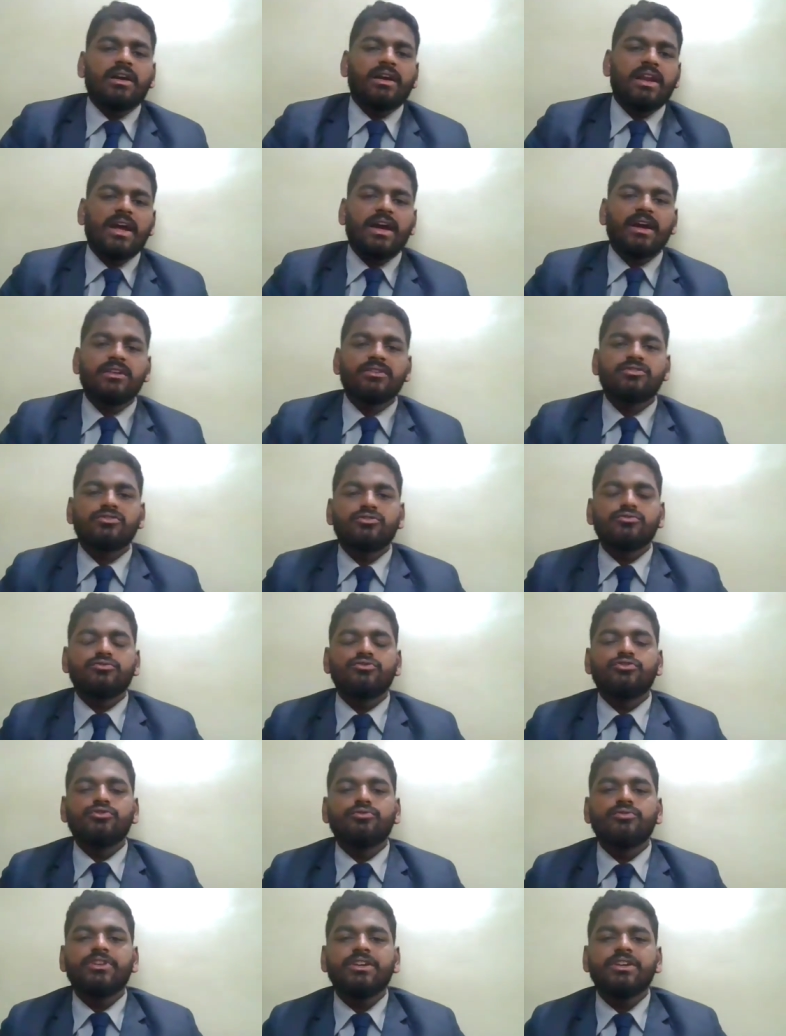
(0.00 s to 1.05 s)
grants to
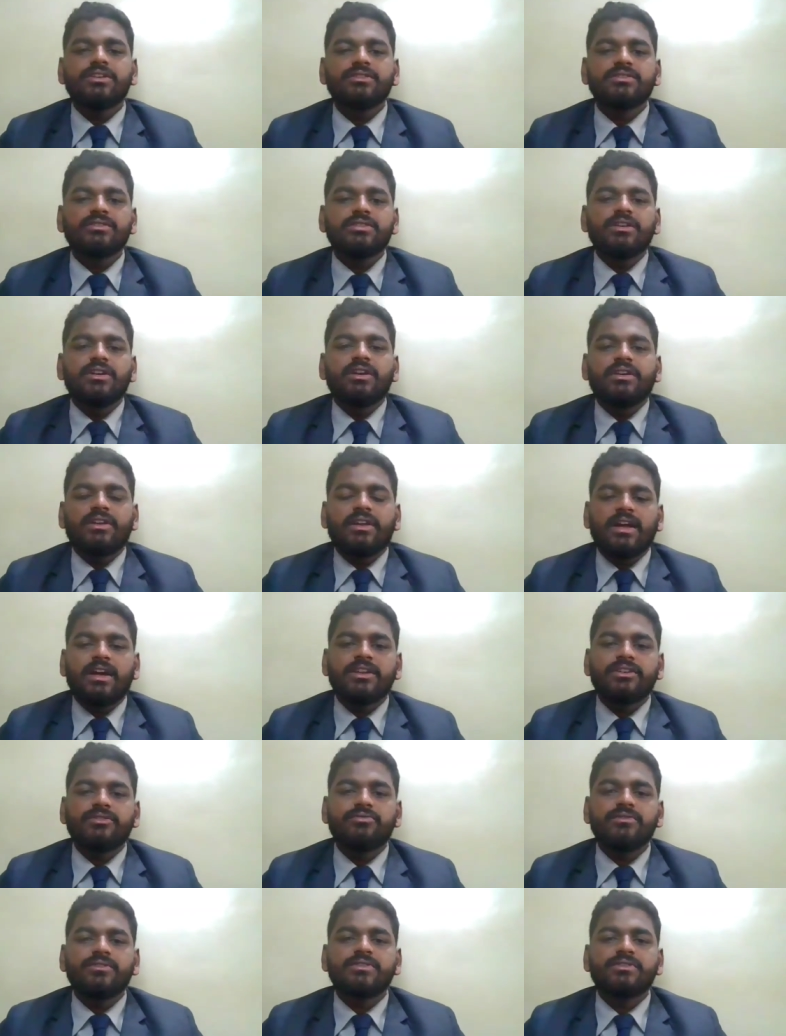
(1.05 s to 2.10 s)
juniors,
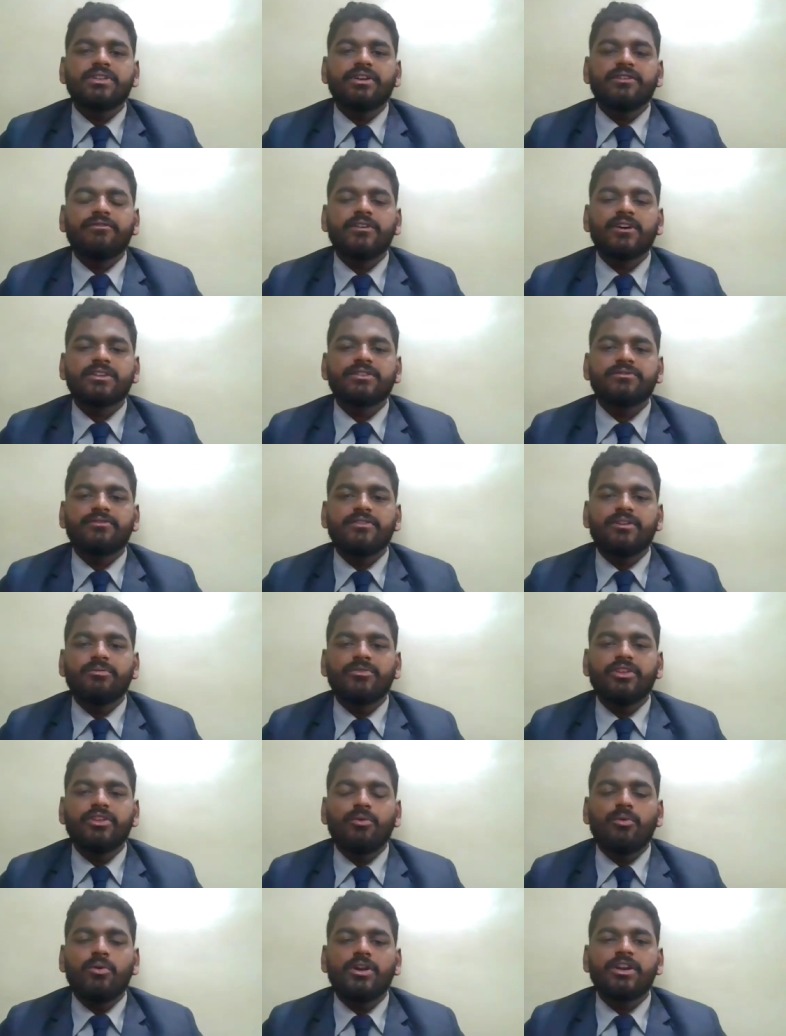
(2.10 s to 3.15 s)
transfers, effects from
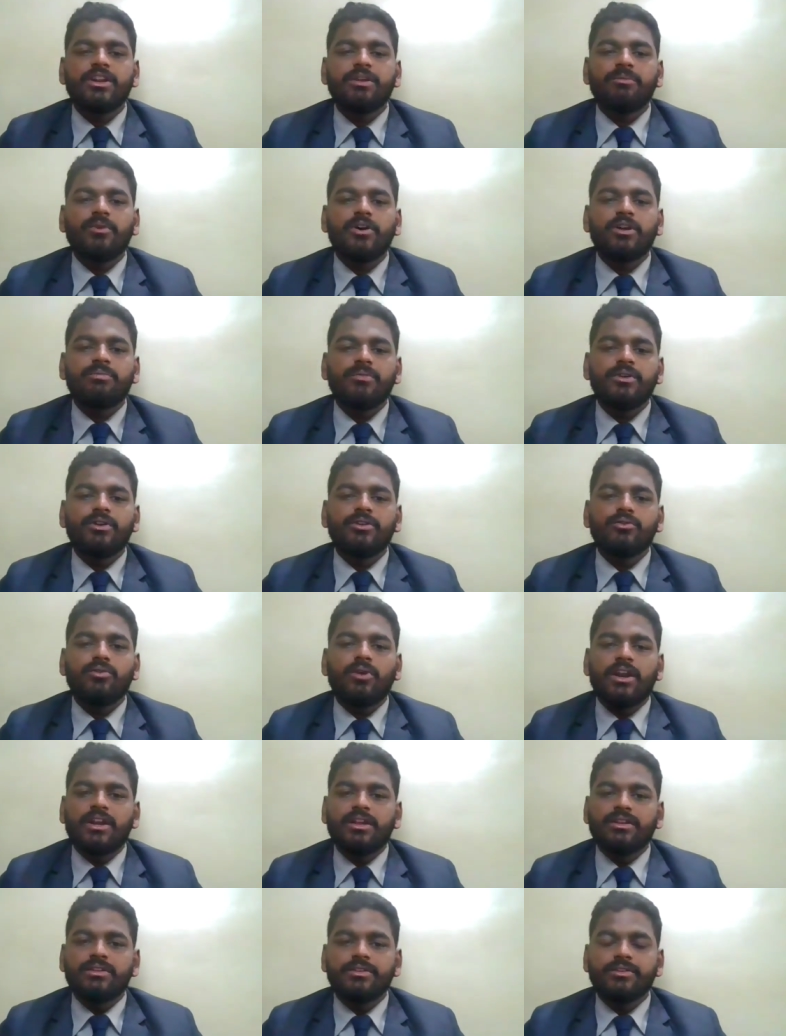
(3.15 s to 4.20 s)
the one department to
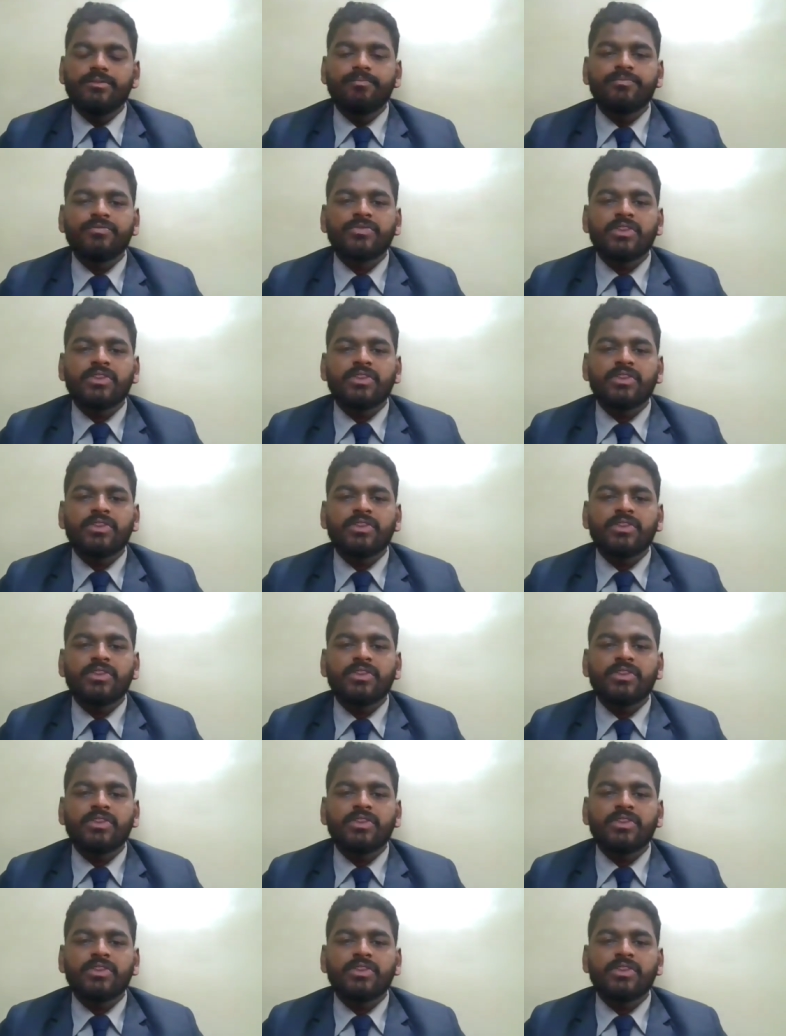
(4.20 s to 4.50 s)
another.